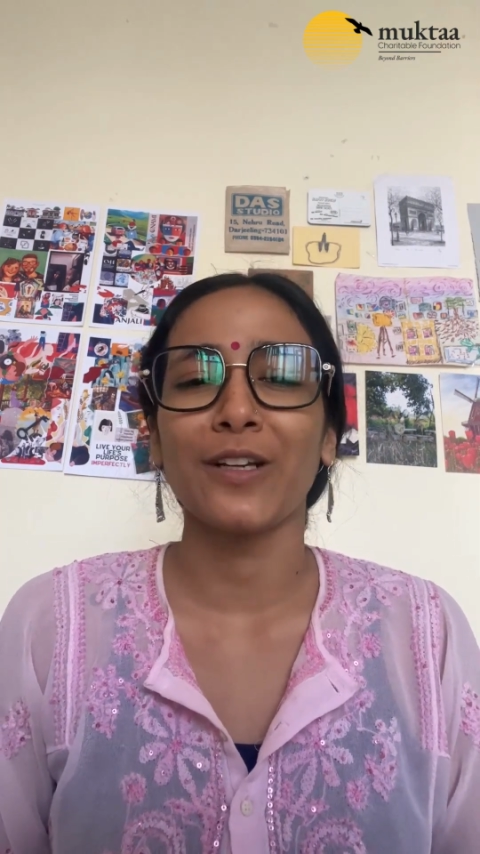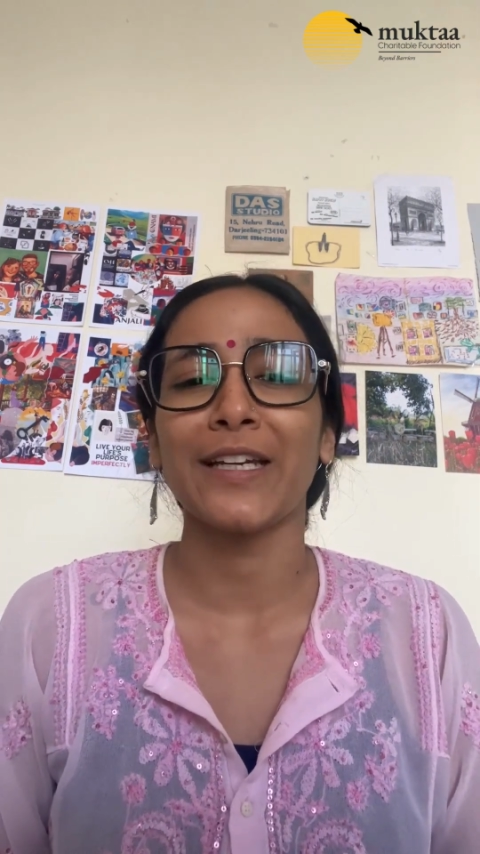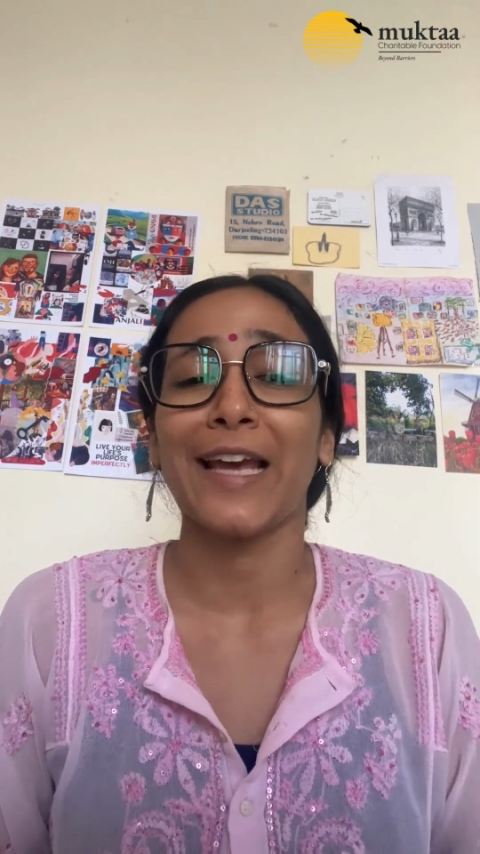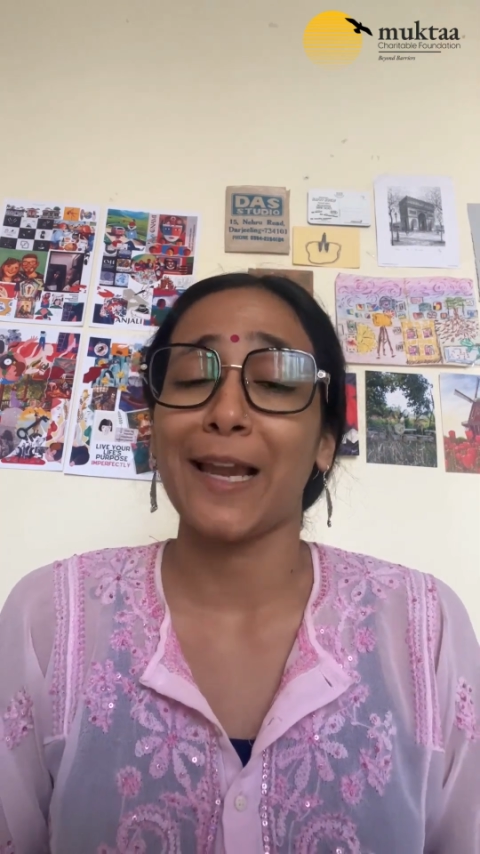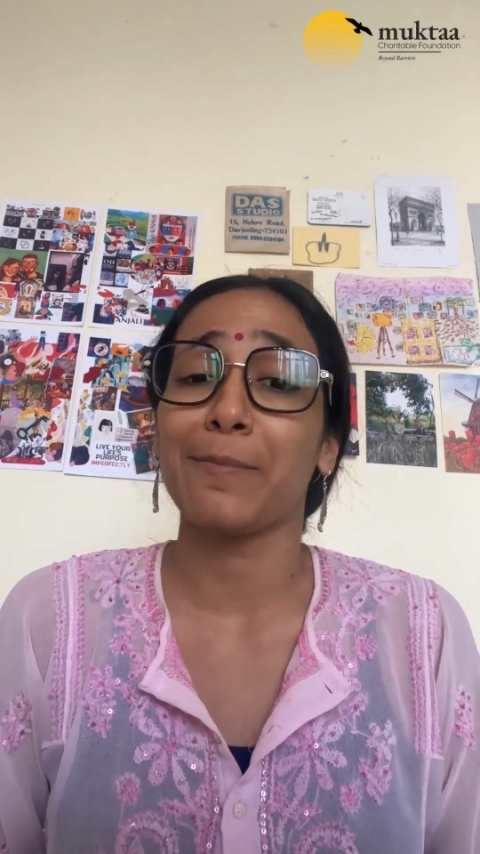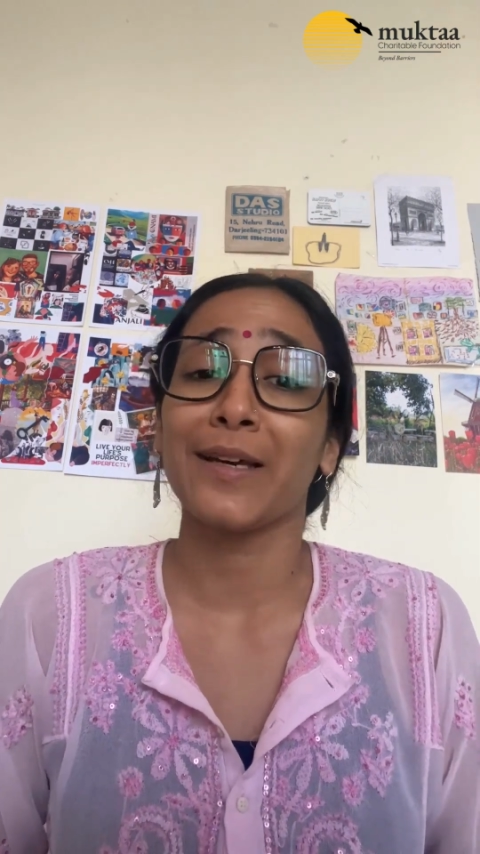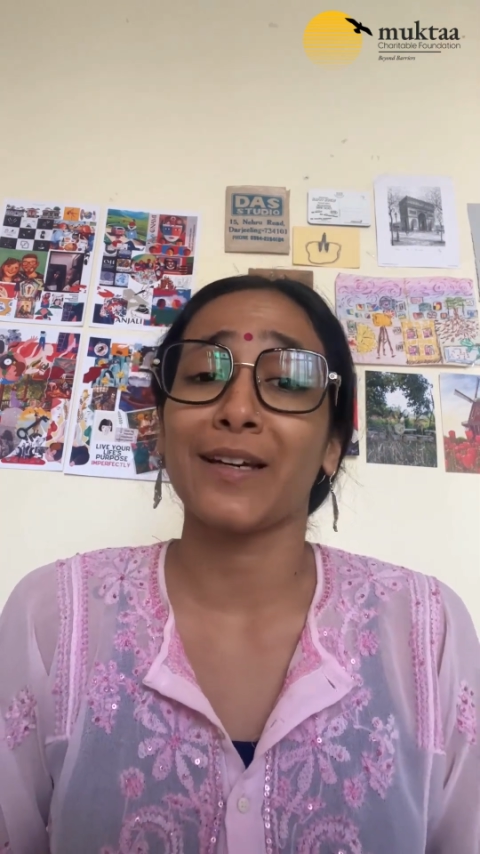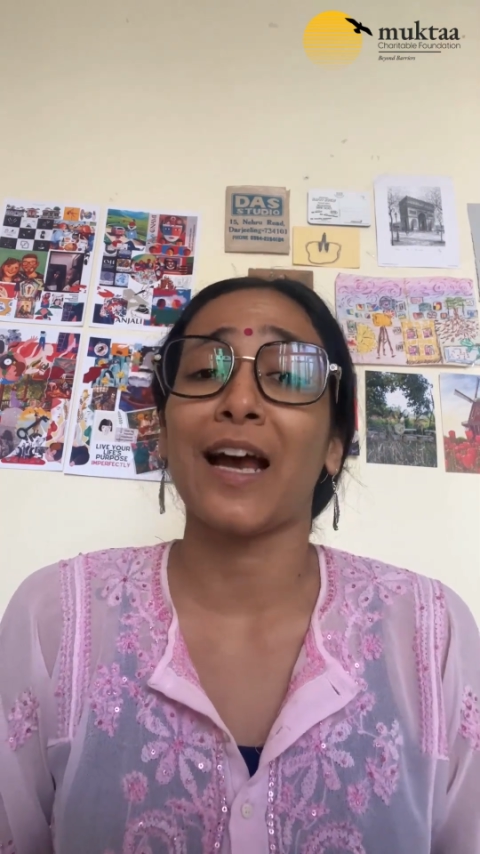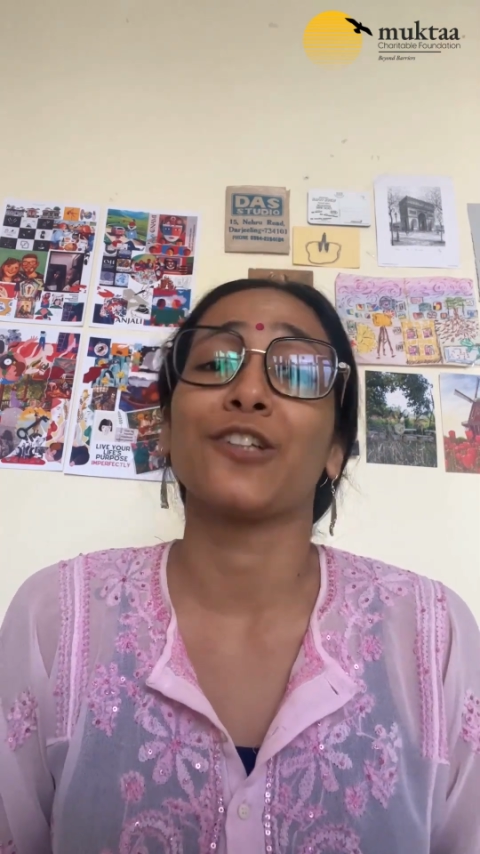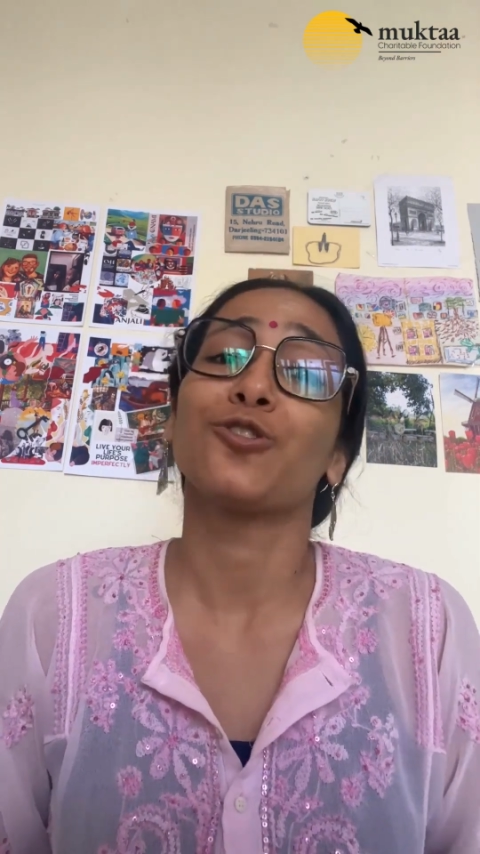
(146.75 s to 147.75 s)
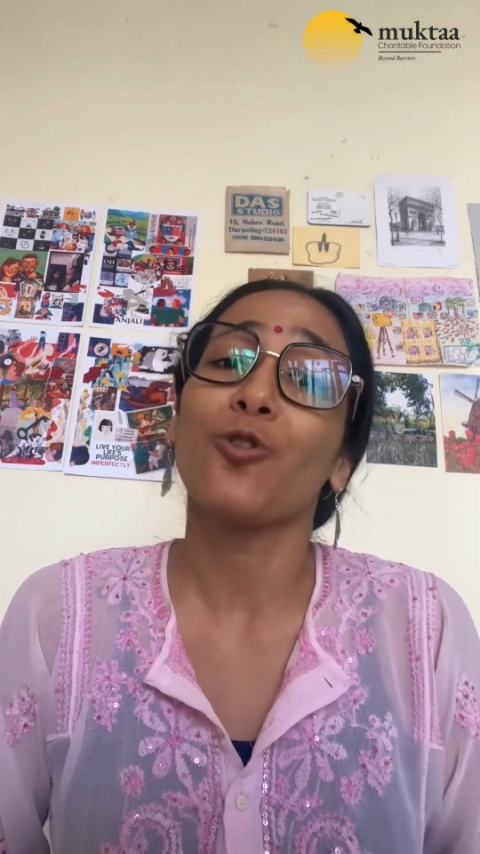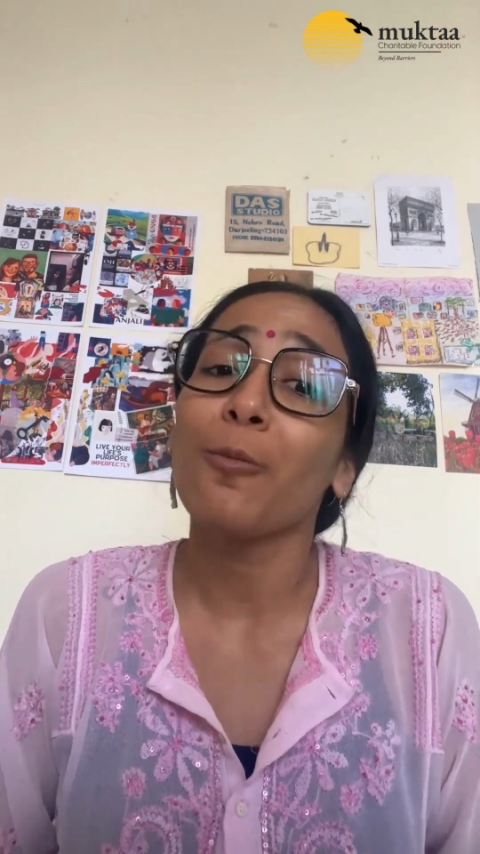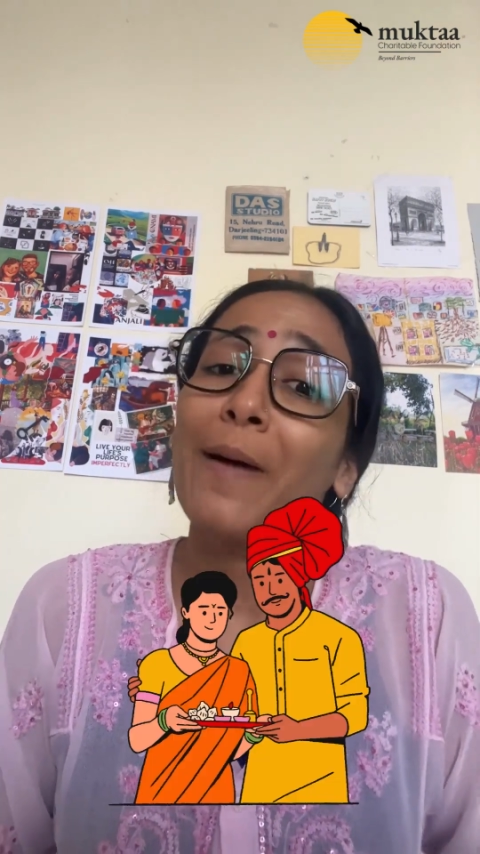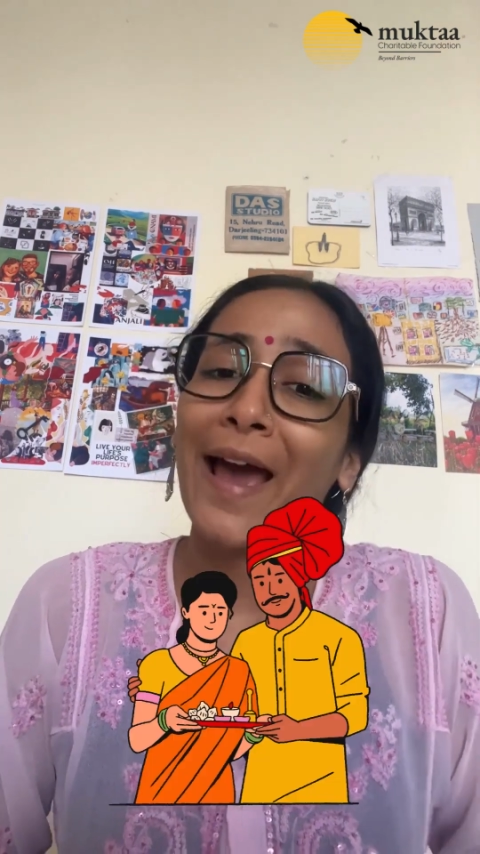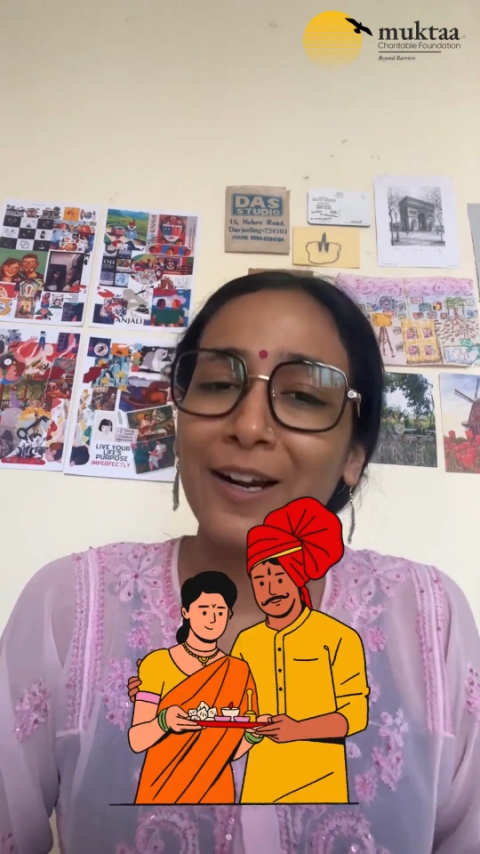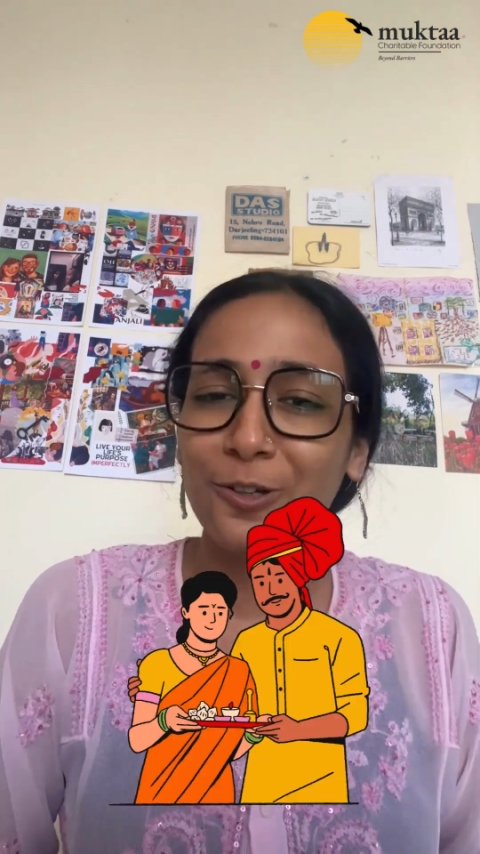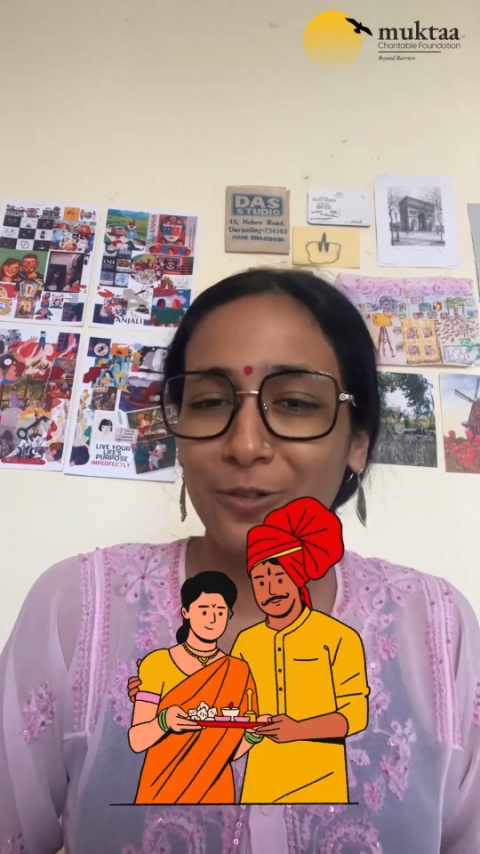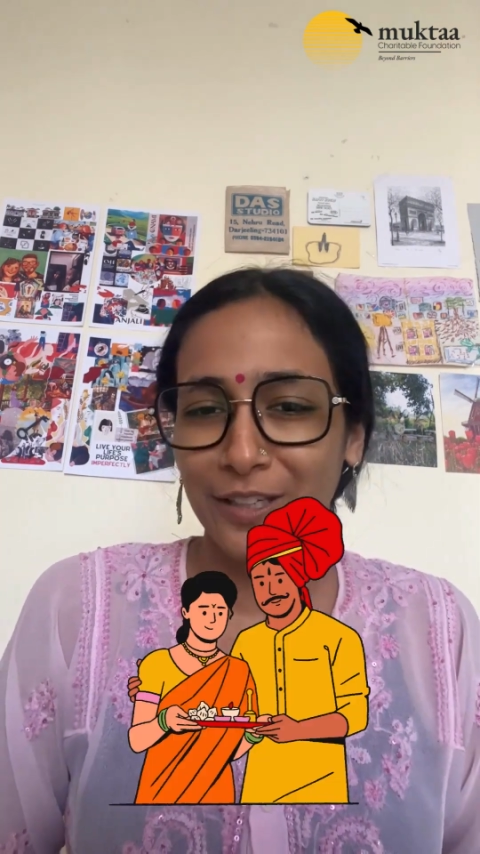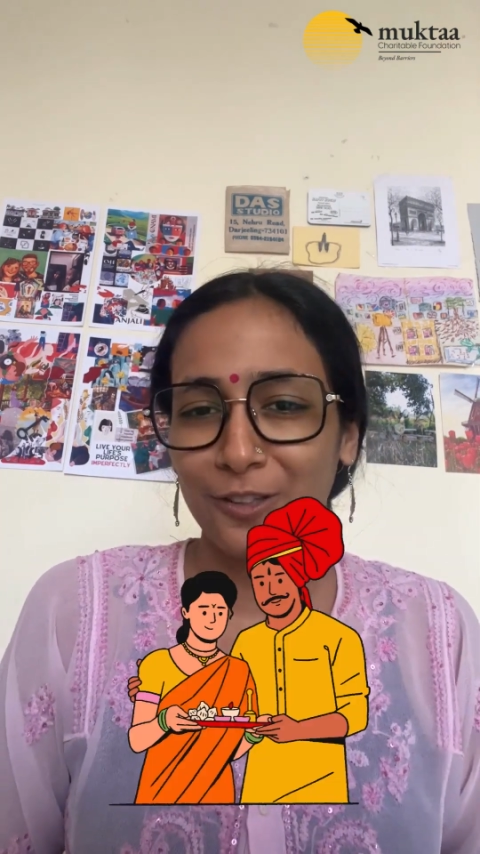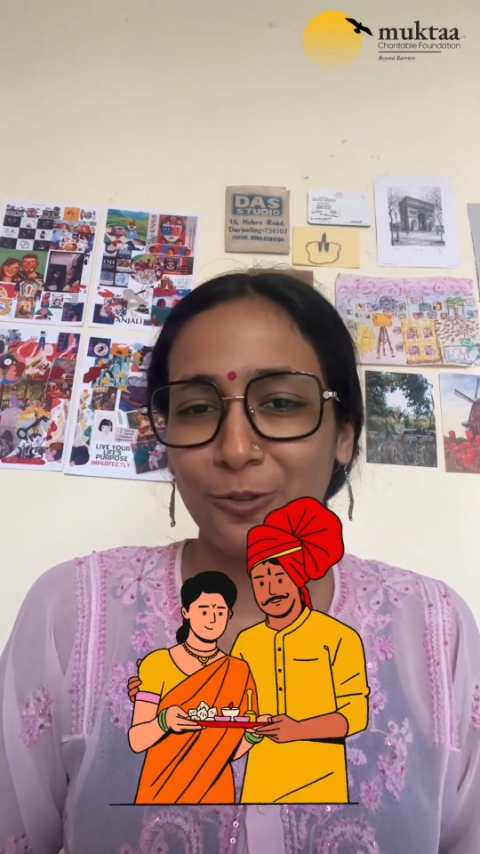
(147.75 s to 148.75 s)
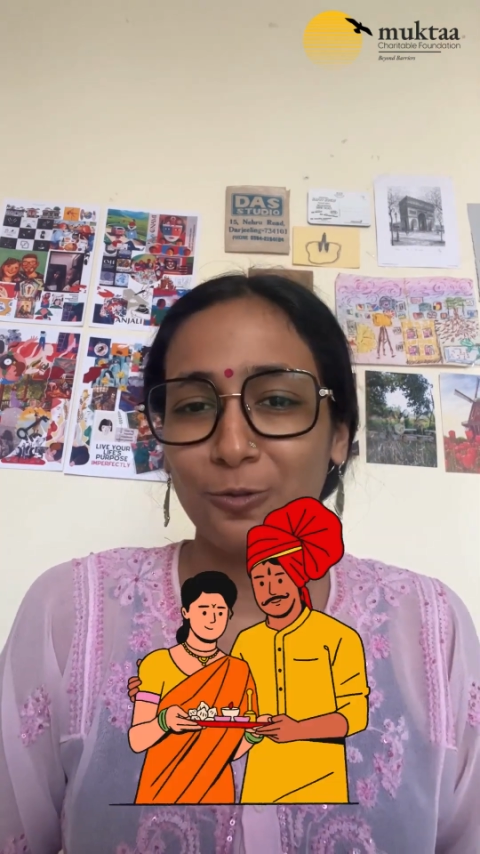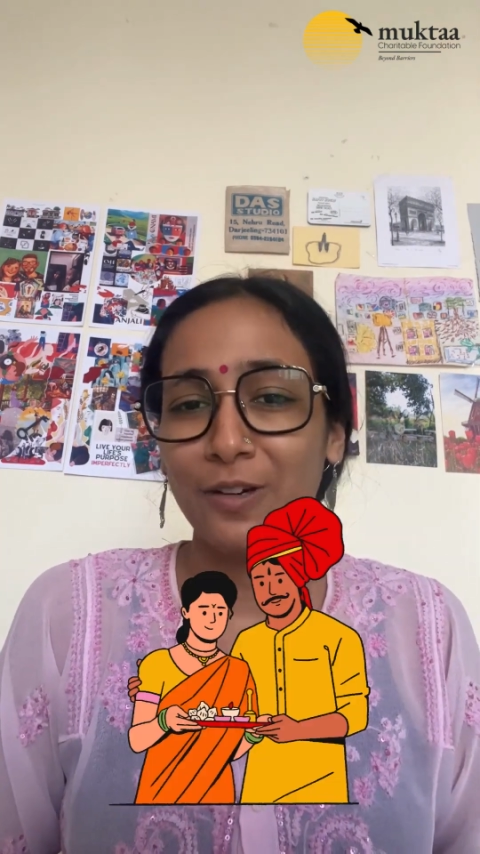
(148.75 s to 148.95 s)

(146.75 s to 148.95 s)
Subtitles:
in helping Raj go back to Indu